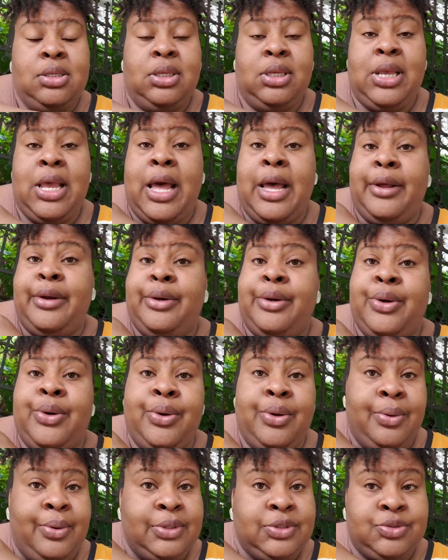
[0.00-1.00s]
Y'all know
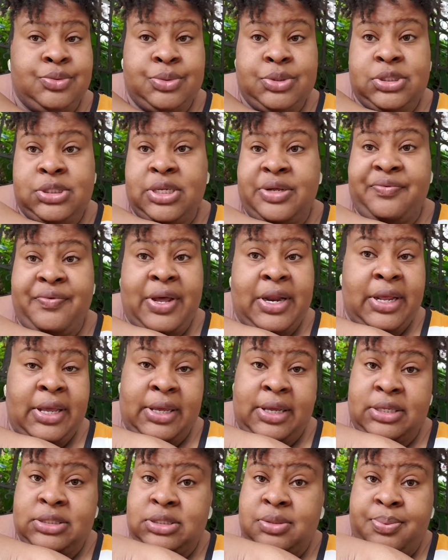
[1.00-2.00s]
it was real if I
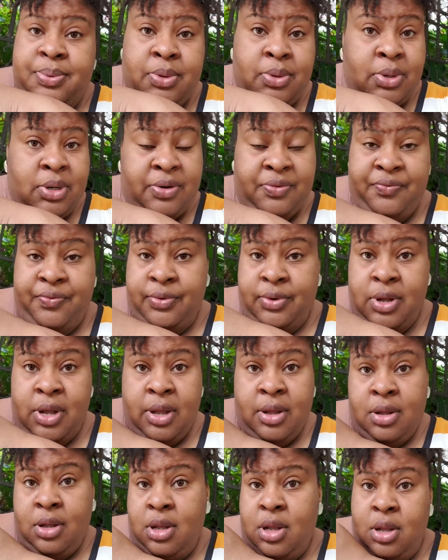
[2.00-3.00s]
didn't get to put on
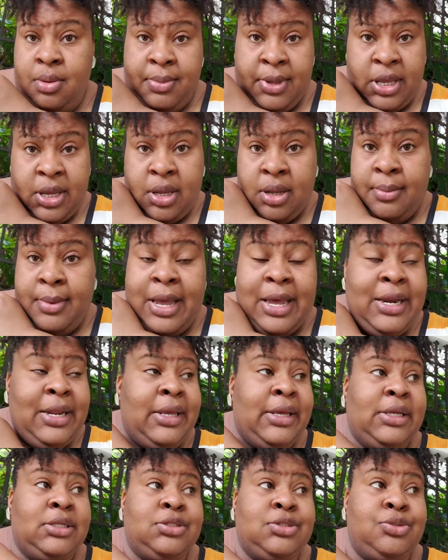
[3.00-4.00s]
a makeup. I
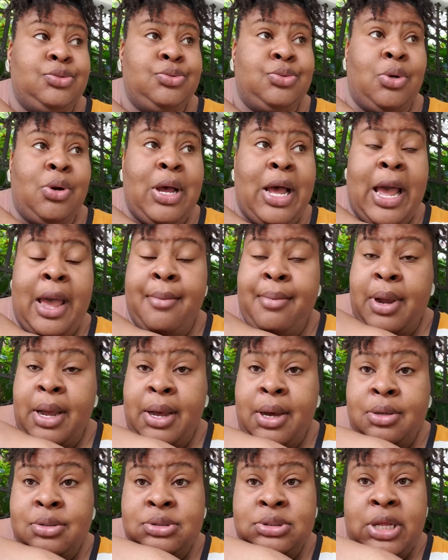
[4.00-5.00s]
didn't get to do no
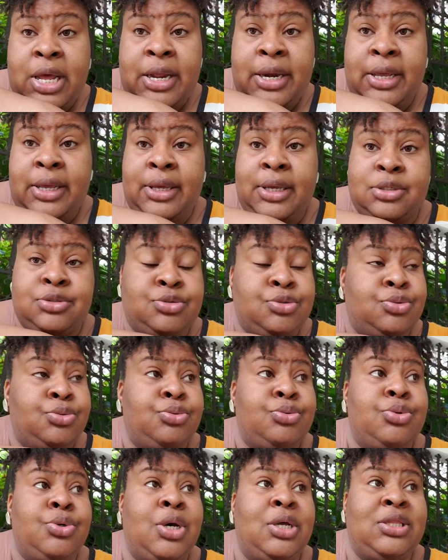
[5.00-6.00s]
eyebrows. I didn't get to do
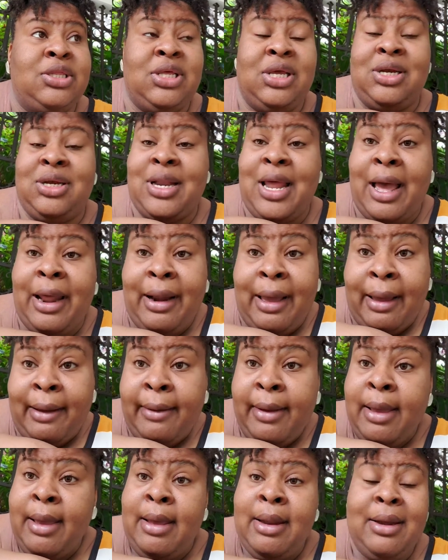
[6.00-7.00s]
nothing, nada.
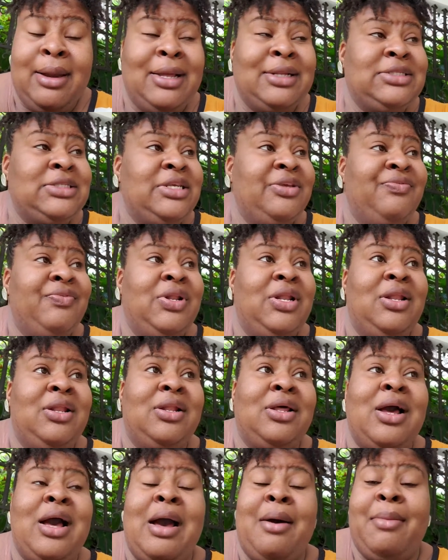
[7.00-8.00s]
Not even a
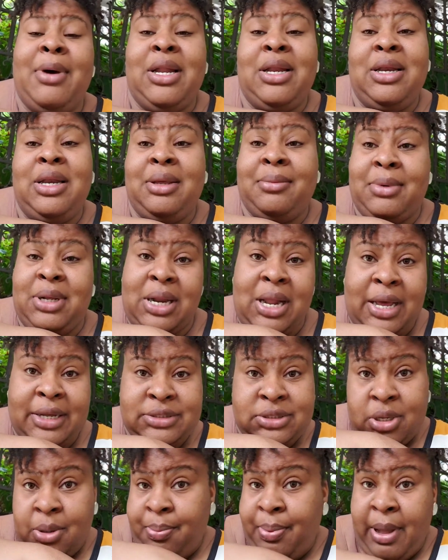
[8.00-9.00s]
little common lip
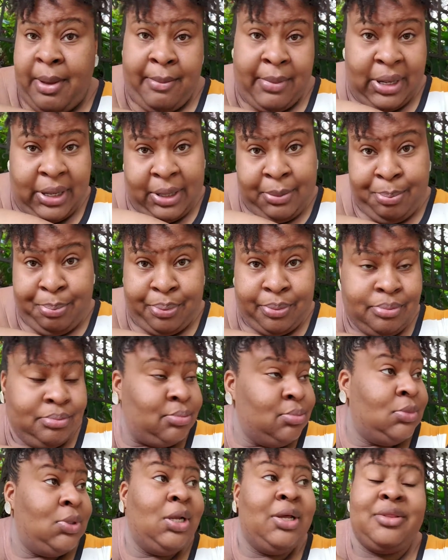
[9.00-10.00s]
gloss up on my lip,
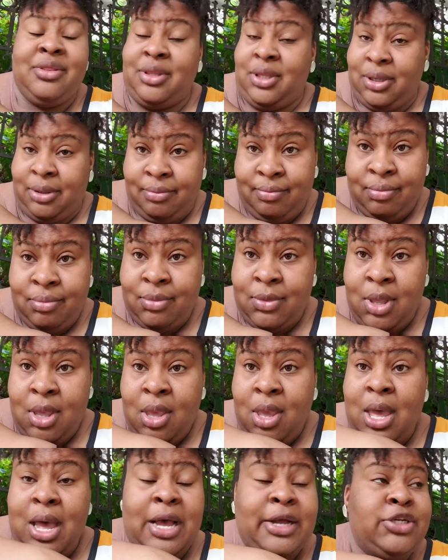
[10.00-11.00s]
nothing.
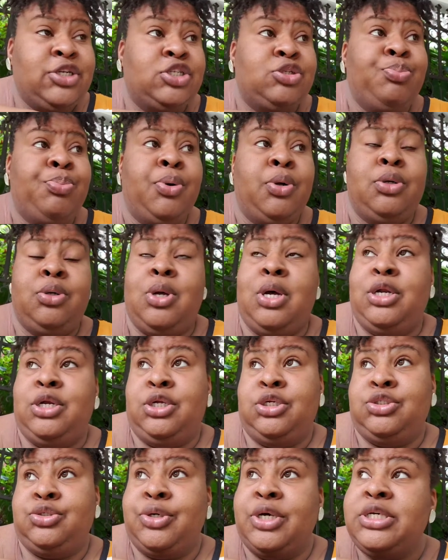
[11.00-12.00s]
I just pulled on
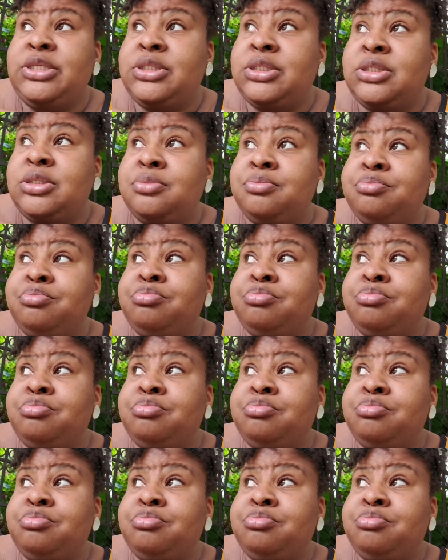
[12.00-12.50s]
the dress.